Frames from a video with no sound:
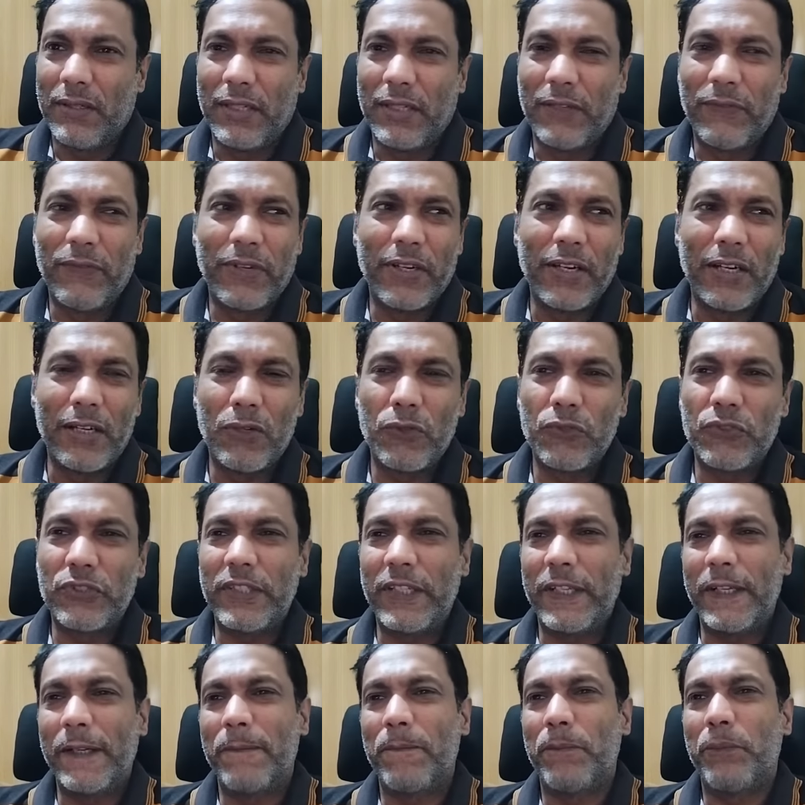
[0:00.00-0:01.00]
Difficult to
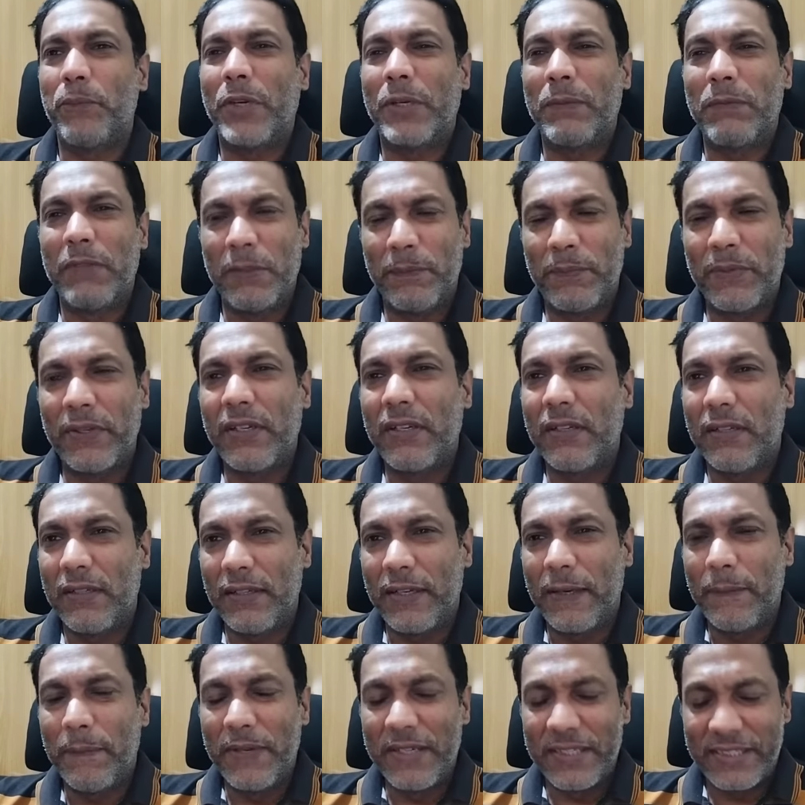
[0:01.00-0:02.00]
say, but people
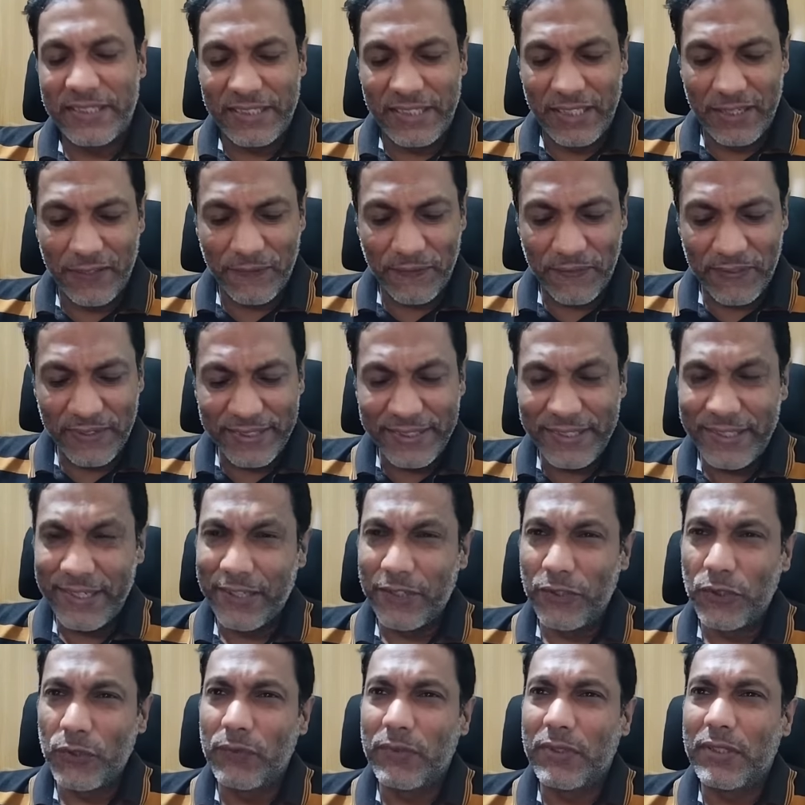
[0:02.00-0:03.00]
have been seeing
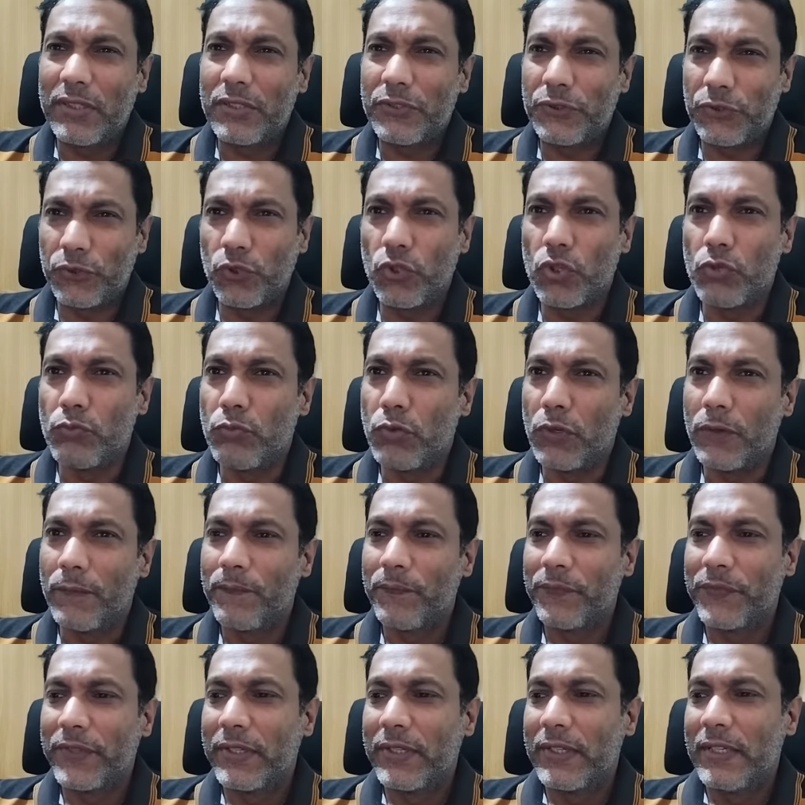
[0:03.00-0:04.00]
fleeing towards Kobo.
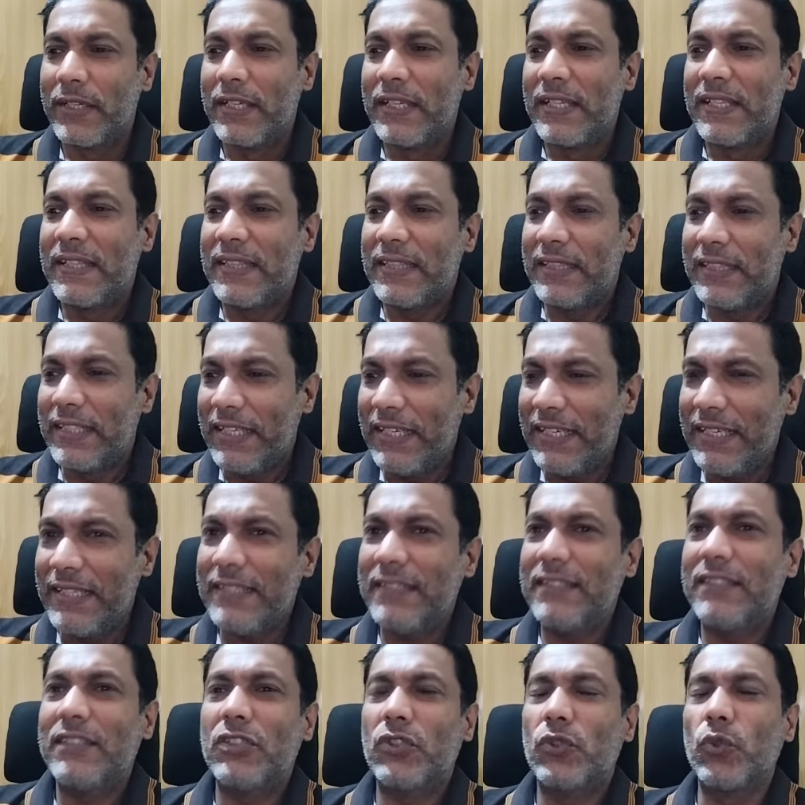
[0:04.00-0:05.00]

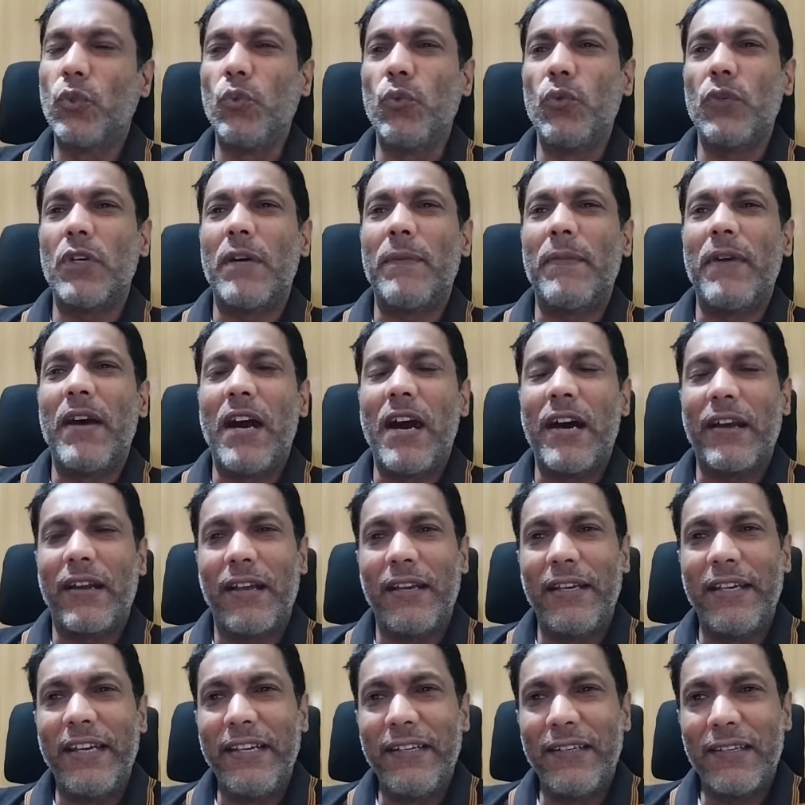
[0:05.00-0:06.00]
These two
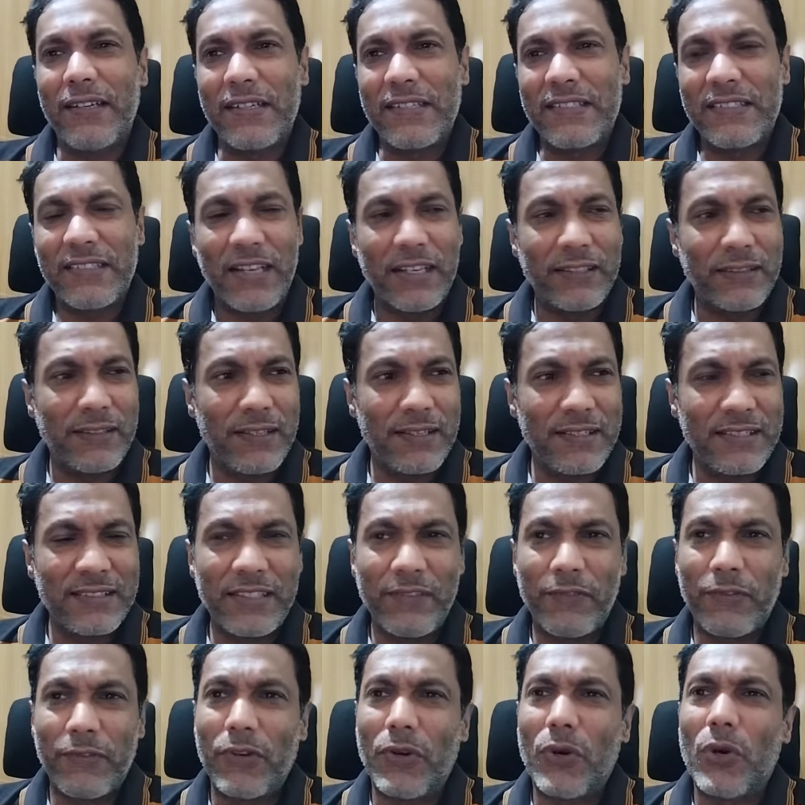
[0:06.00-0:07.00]
Amhara leaders, others,
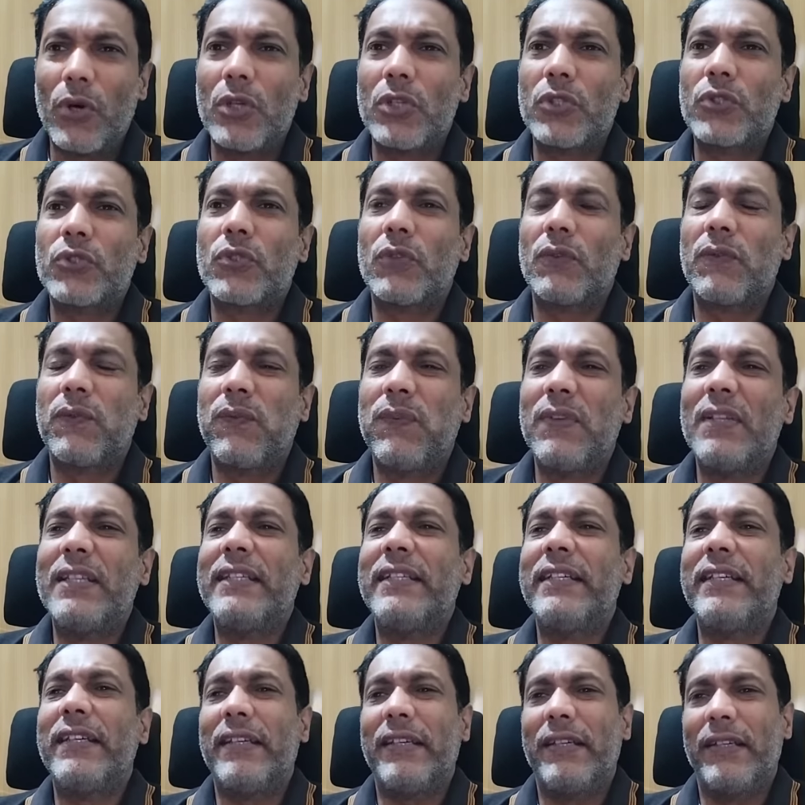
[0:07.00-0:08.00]
they were also
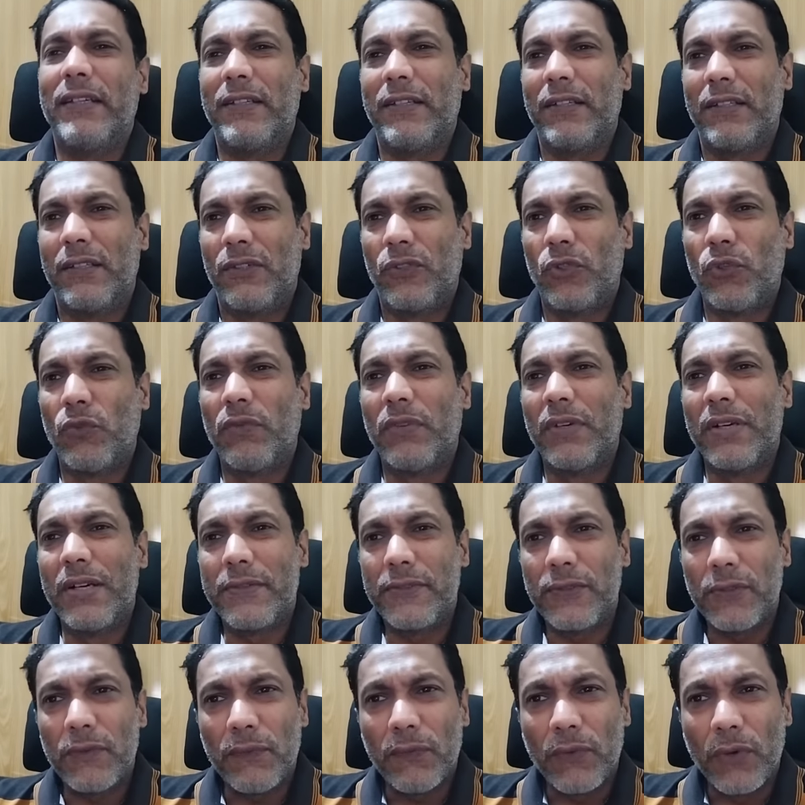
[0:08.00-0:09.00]
fleeing
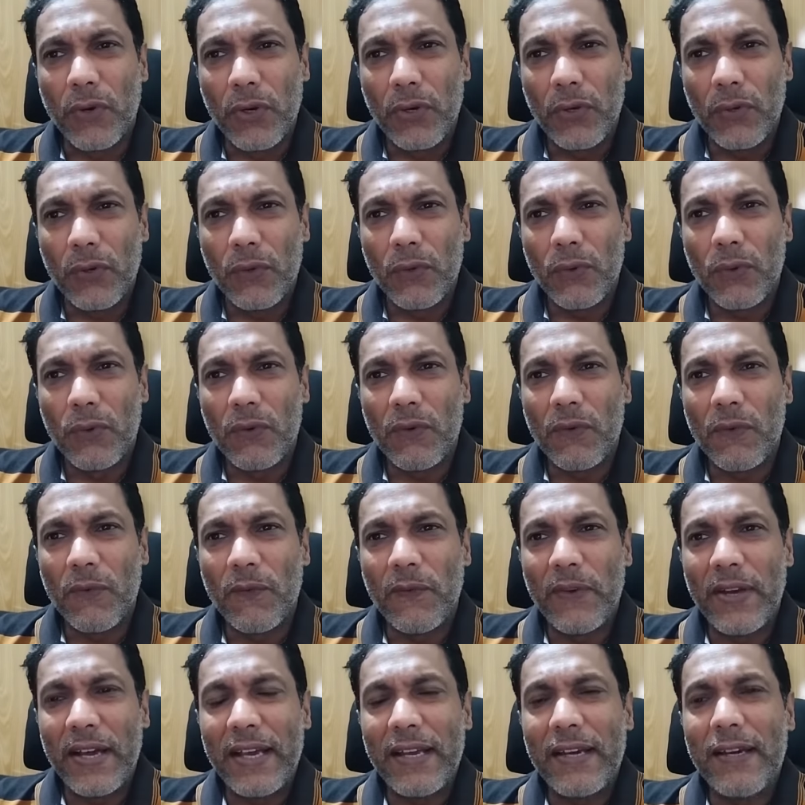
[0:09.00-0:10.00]
towards Wollo
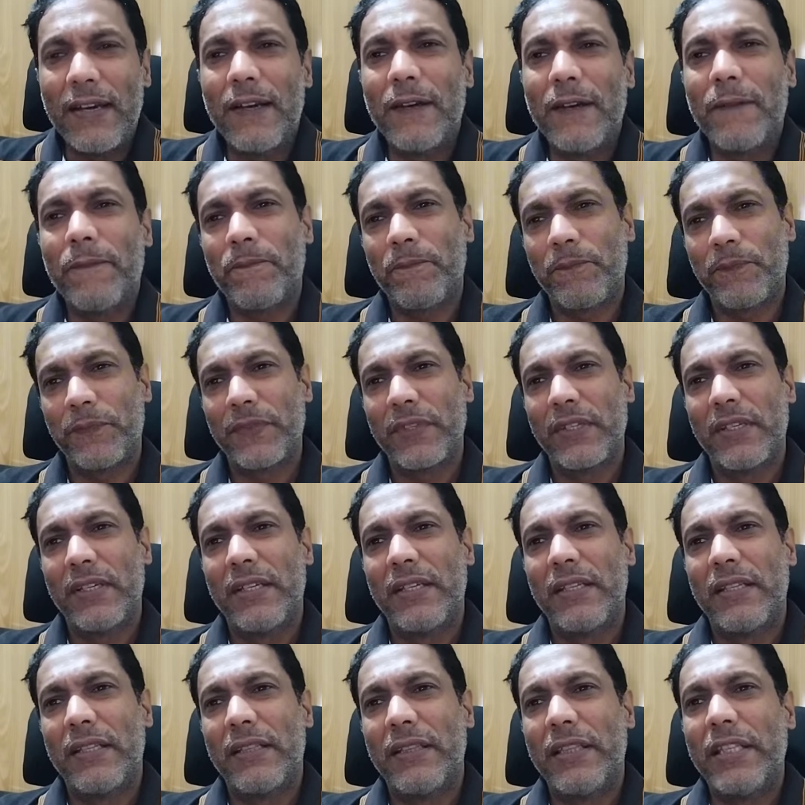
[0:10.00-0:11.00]
when
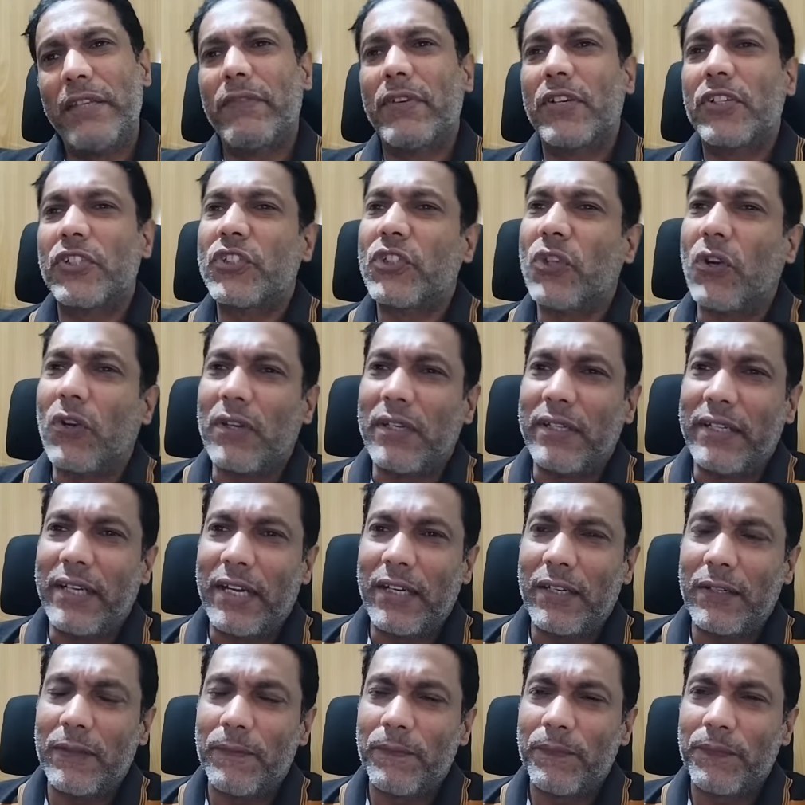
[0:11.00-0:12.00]
they were shot
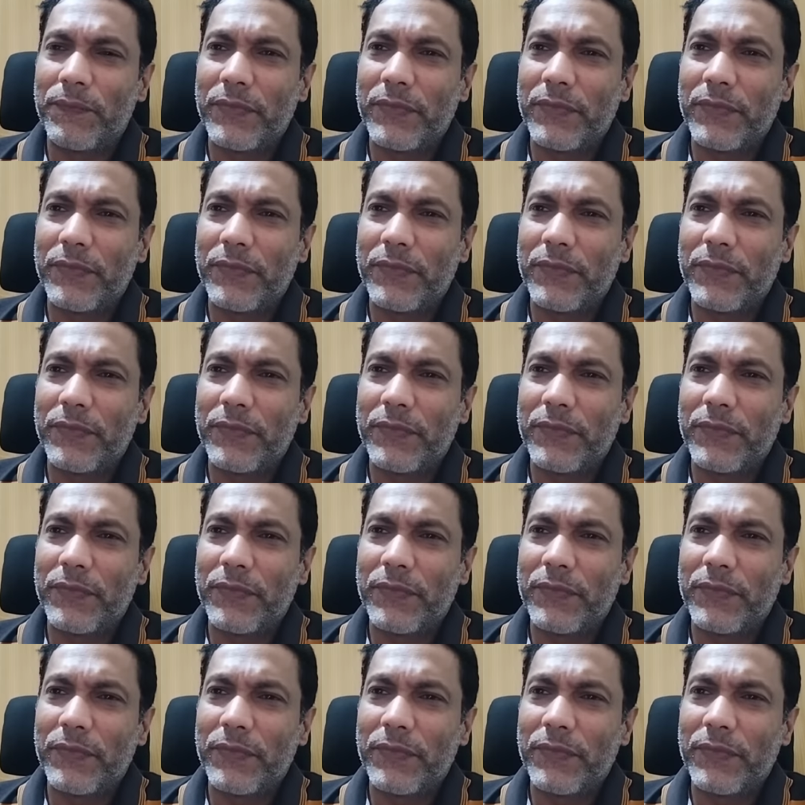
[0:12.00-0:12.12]
dead.